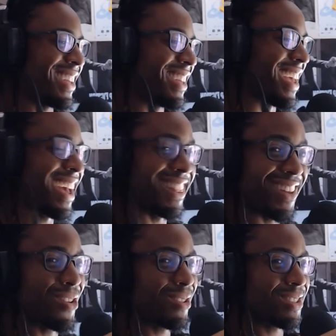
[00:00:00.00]
yeah,
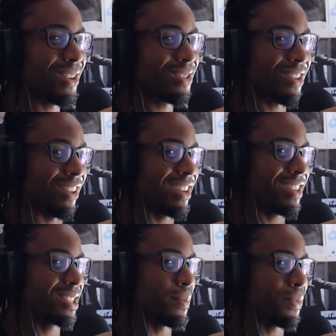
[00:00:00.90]
those are like
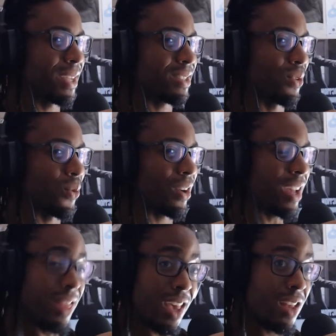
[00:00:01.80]
some things in the work,
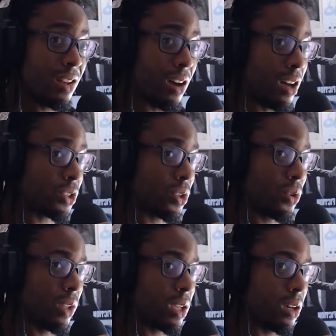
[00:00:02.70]
and then also
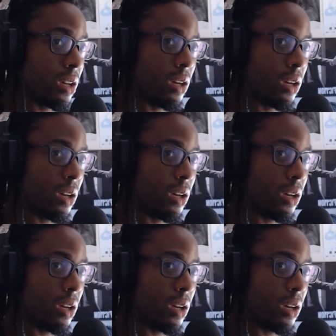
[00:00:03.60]
like